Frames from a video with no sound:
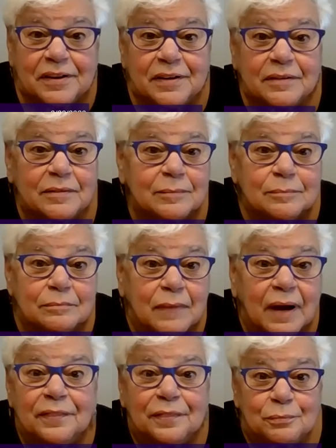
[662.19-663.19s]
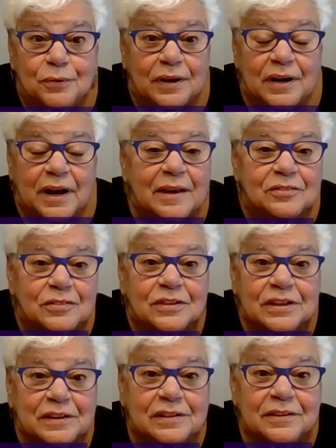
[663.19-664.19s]
every month when I
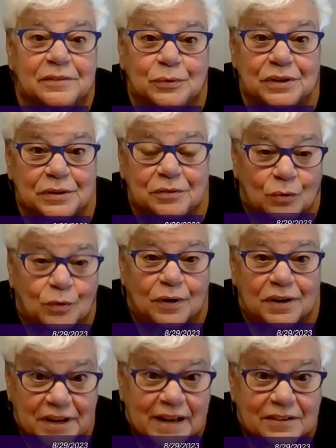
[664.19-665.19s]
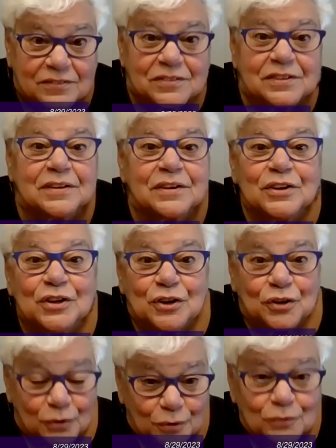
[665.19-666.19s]
did a we organized
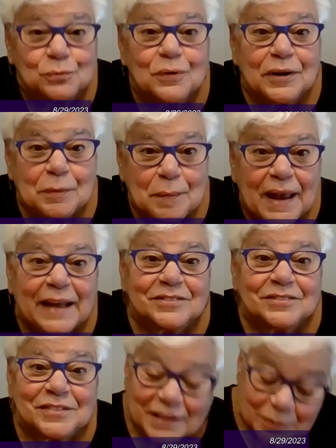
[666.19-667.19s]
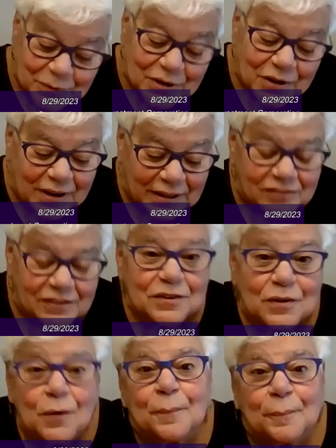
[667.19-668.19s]
girls wearing pants, and then we all got
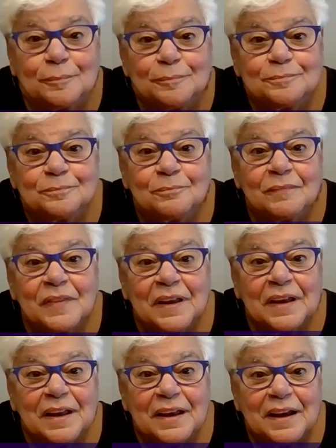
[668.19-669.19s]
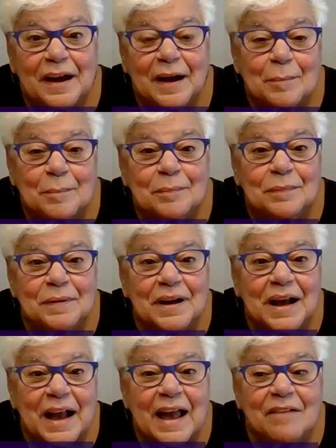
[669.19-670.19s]
sent home. Um,
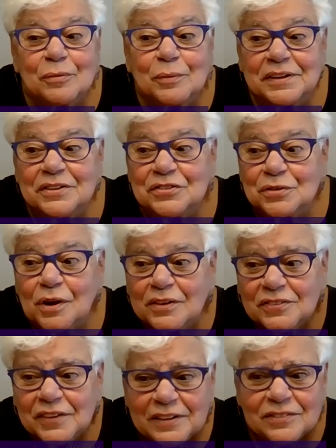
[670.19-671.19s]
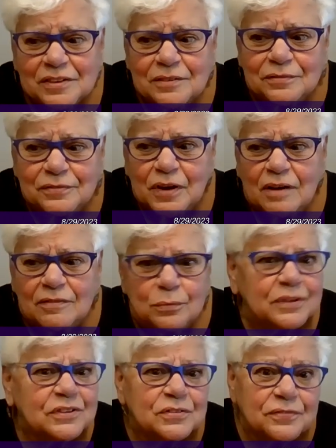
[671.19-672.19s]
I have a really strong sense of
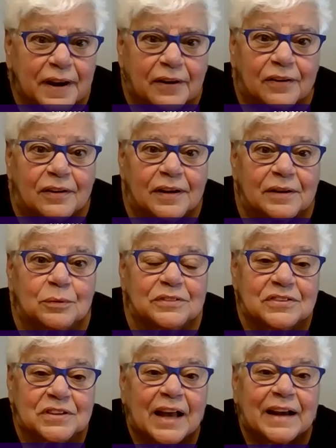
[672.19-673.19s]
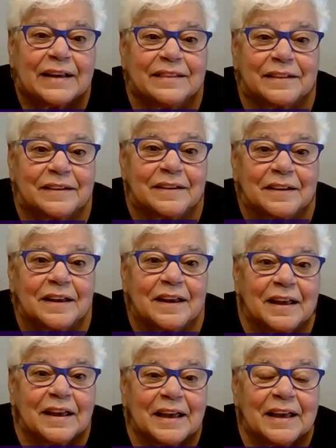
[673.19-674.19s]
of what's fair and what's not. I think,
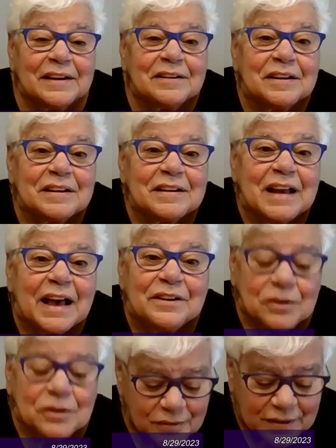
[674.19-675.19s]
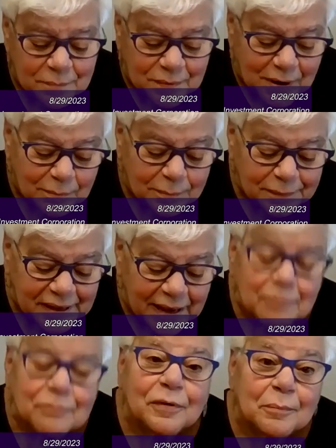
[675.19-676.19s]
and I don't know. That probably
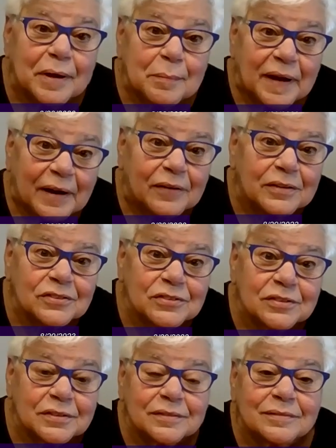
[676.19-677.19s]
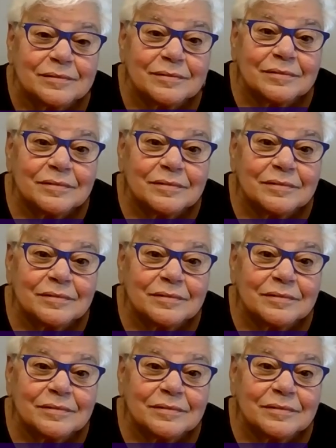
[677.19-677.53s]
came from my parents,